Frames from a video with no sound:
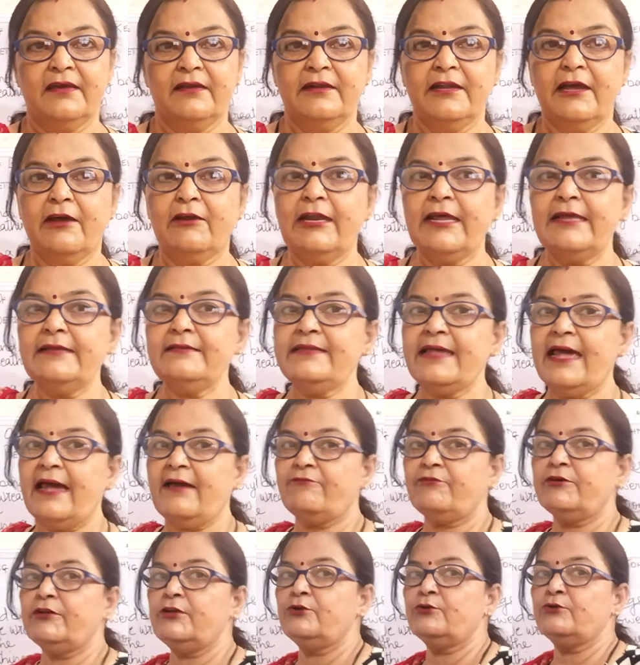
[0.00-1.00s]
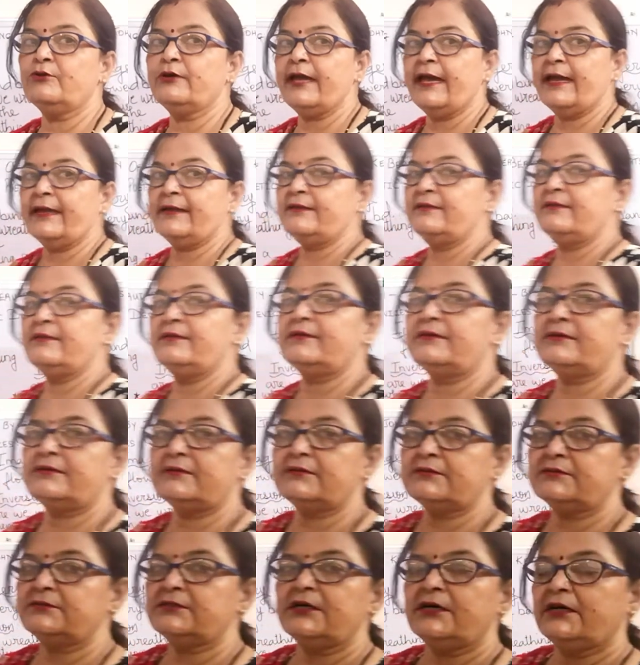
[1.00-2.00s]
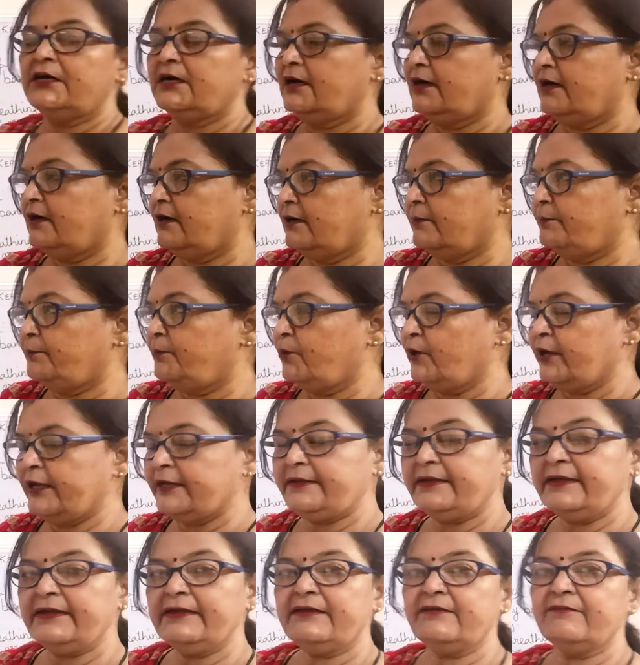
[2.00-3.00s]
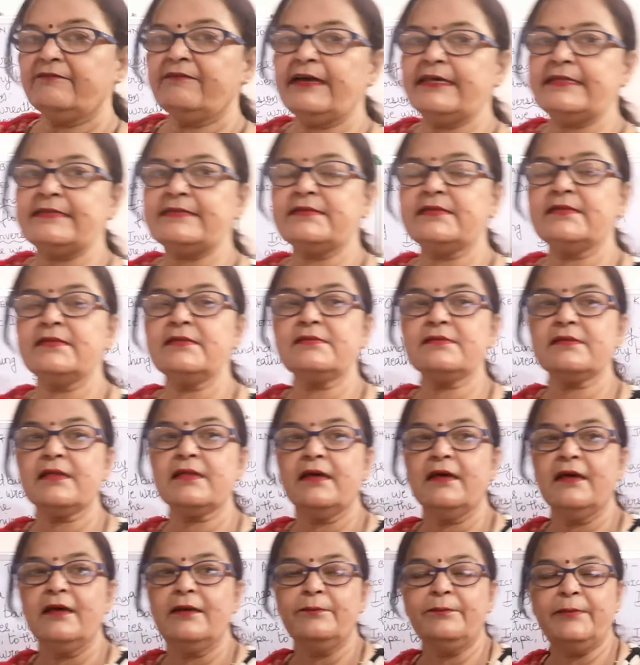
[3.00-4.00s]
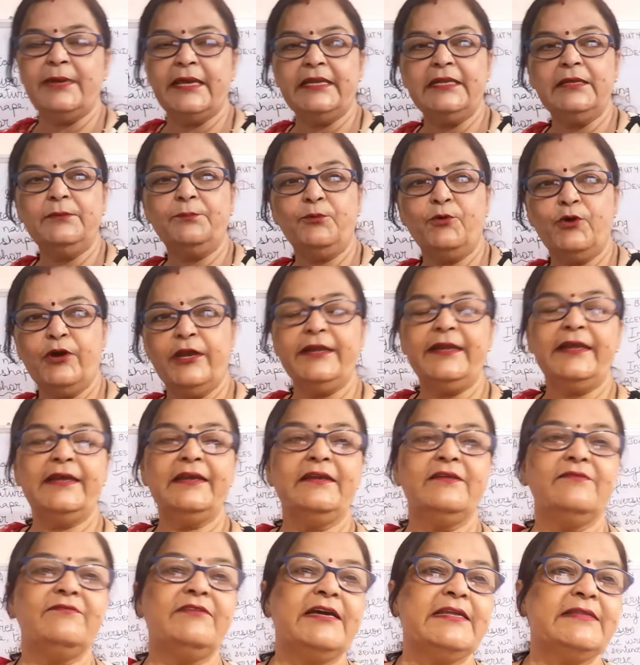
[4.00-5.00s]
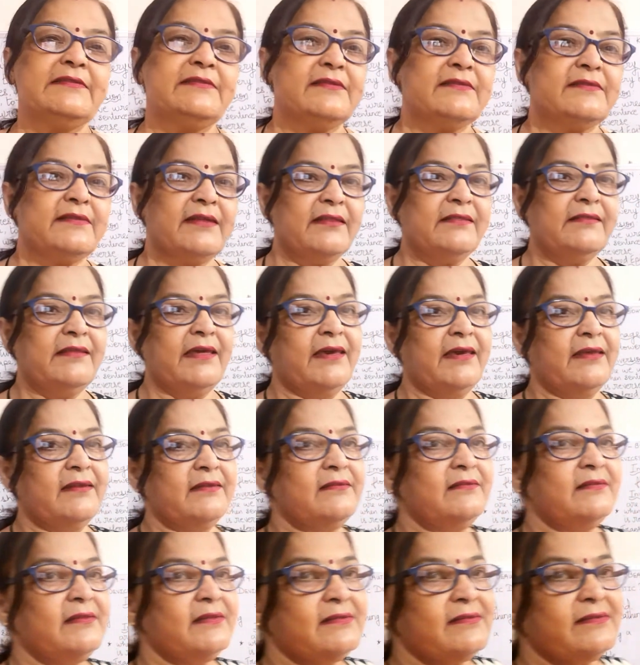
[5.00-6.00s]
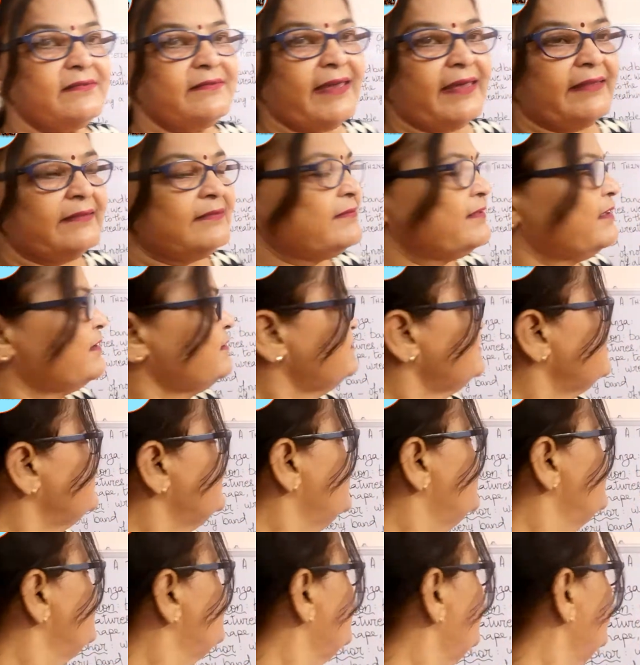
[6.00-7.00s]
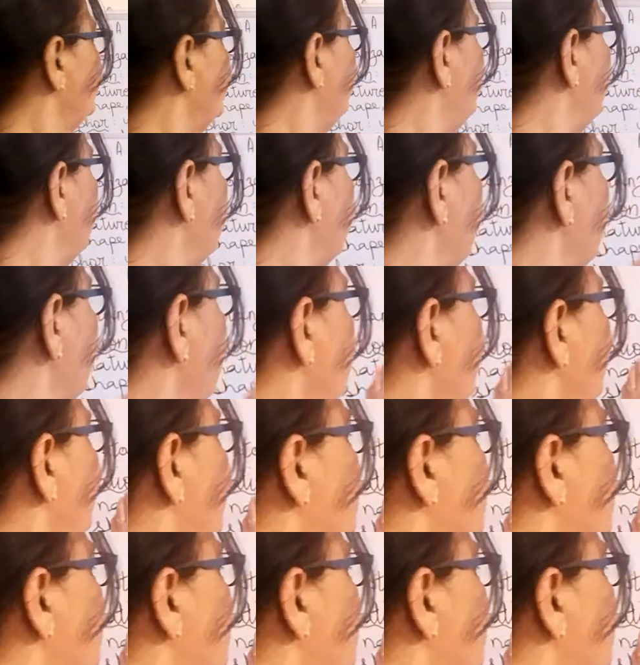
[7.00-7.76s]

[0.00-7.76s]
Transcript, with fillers: now let's have a look at the uh, poetic devices. Many poetic devices are there in this stanza. So we begin